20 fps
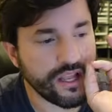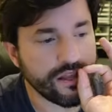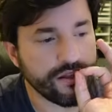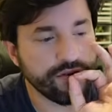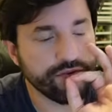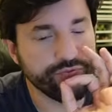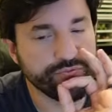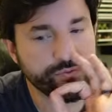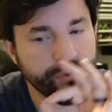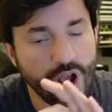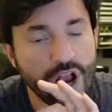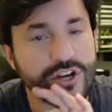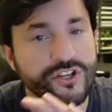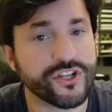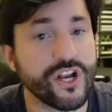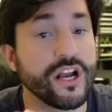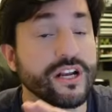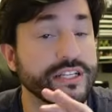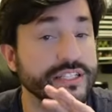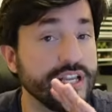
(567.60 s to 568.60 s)
Frost
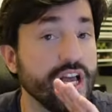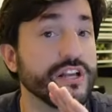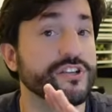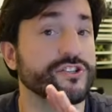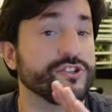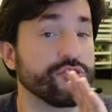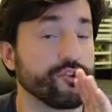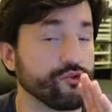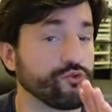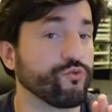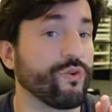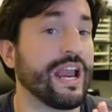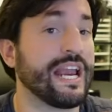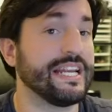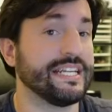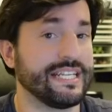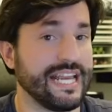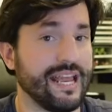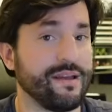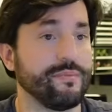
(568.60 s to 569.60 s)
Shock does great
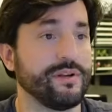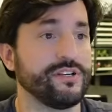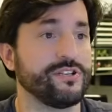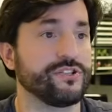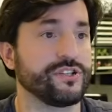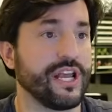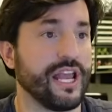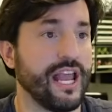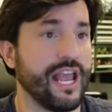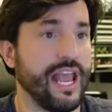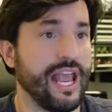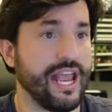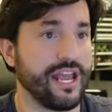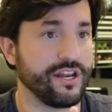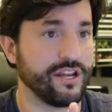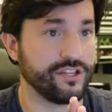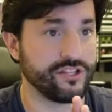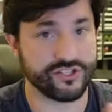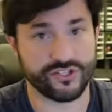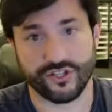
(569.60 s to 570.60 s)
damage, and
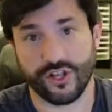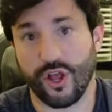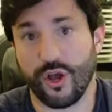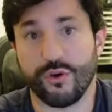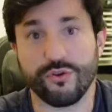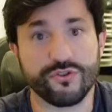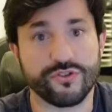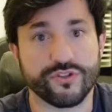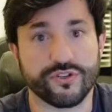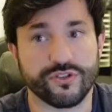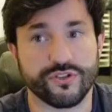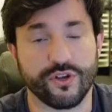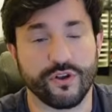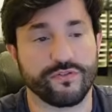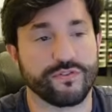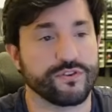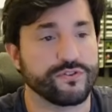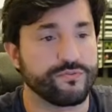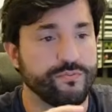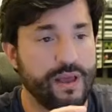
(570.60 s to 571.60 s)
it slows. So if
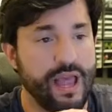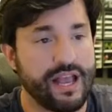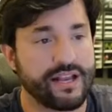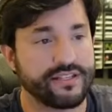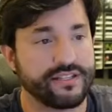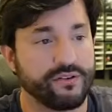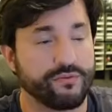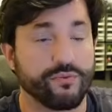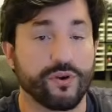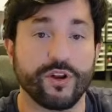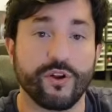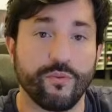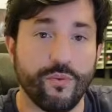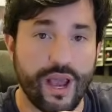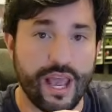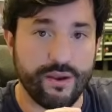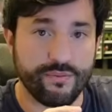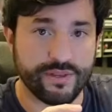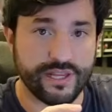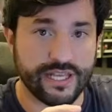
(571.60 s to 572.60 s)
there's packs that run
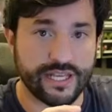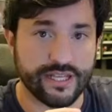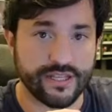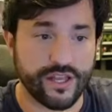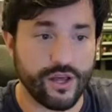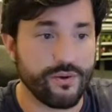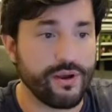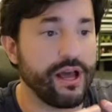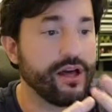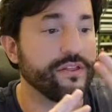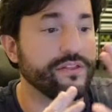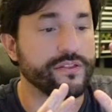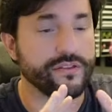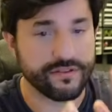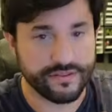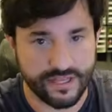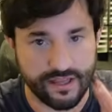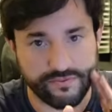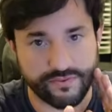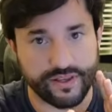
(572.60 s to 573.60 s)
away when they get low health,
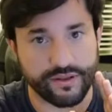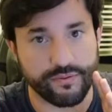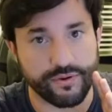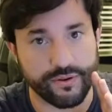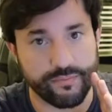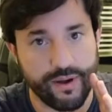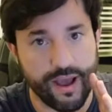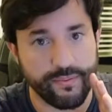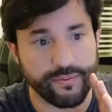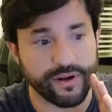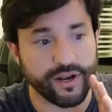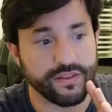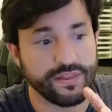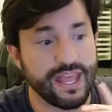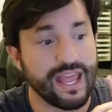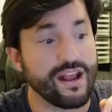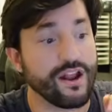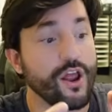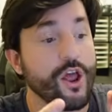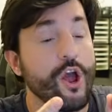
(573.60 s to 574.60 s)
definitely want to pop it on
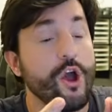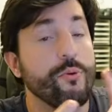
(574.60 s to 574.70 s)
that.